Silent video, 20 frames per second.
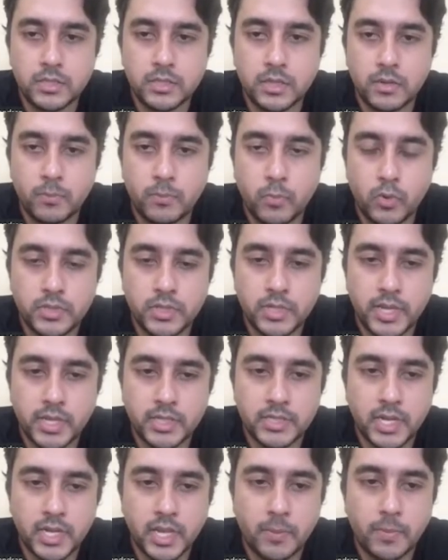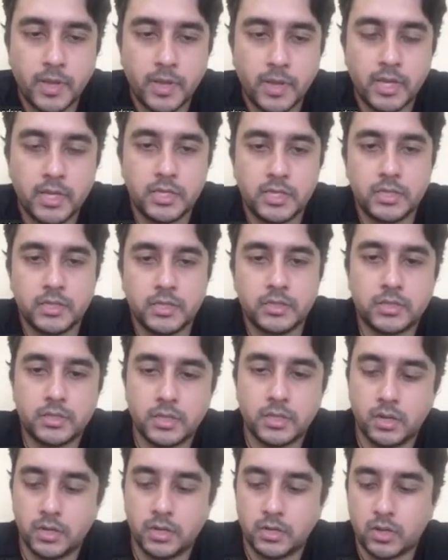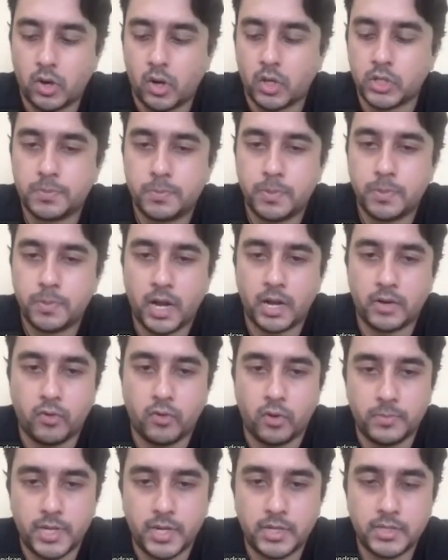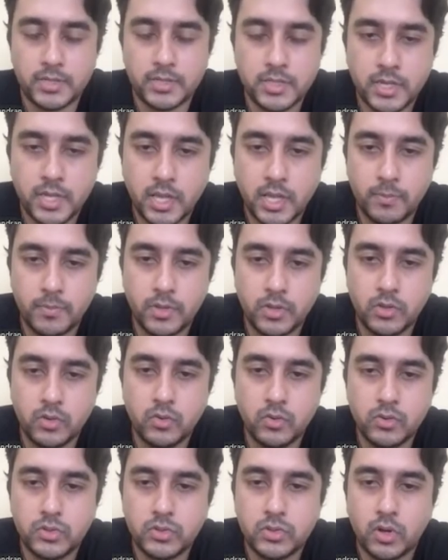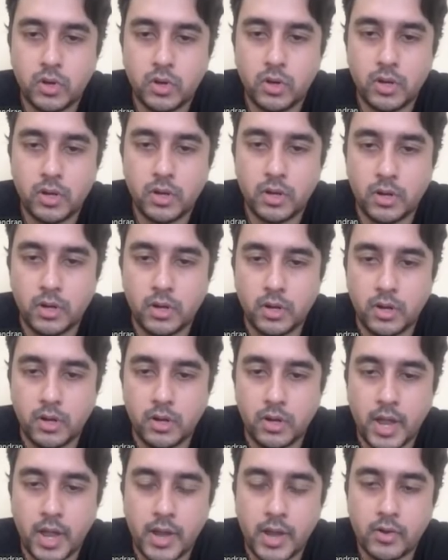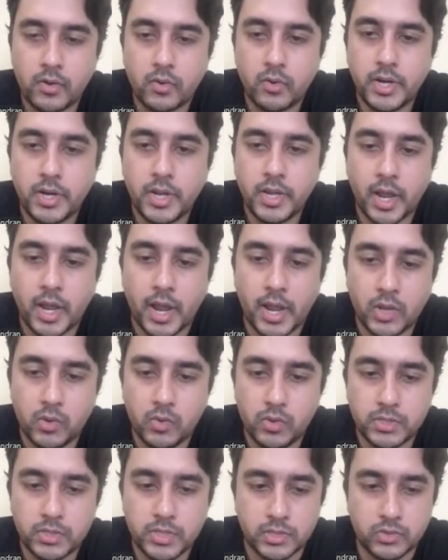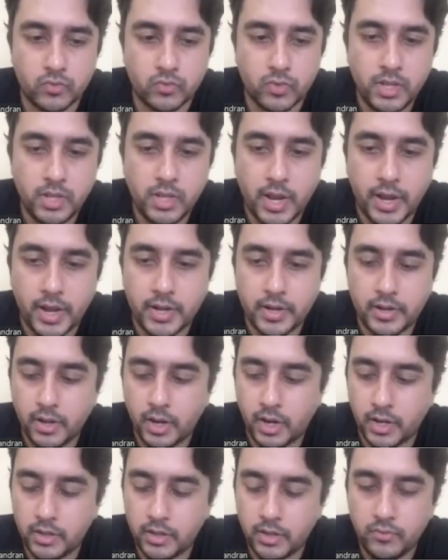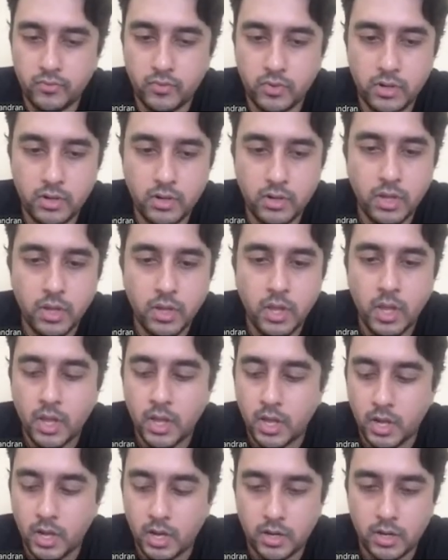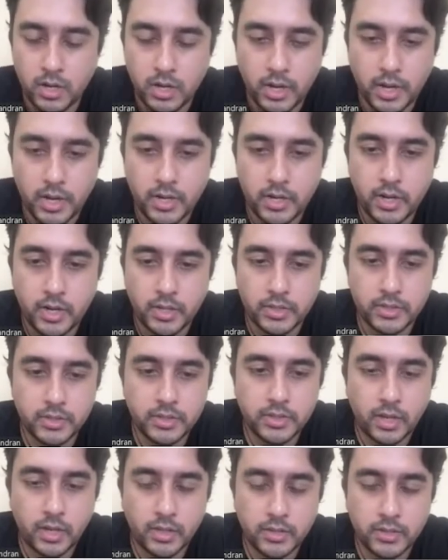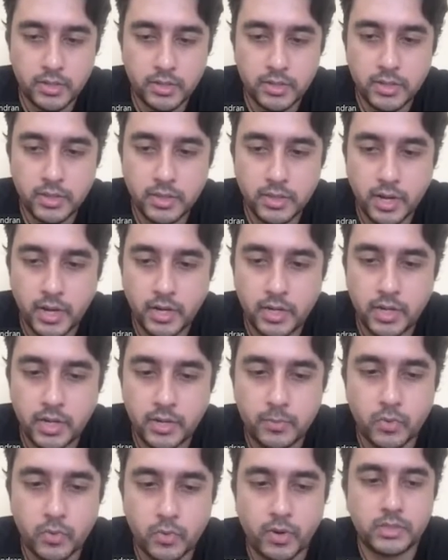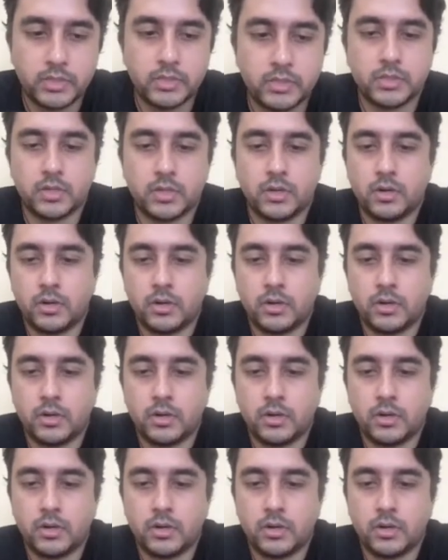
post detection API is cross-platform. That is, it can be used on Android and iOS as well. And under full and other than that, it provides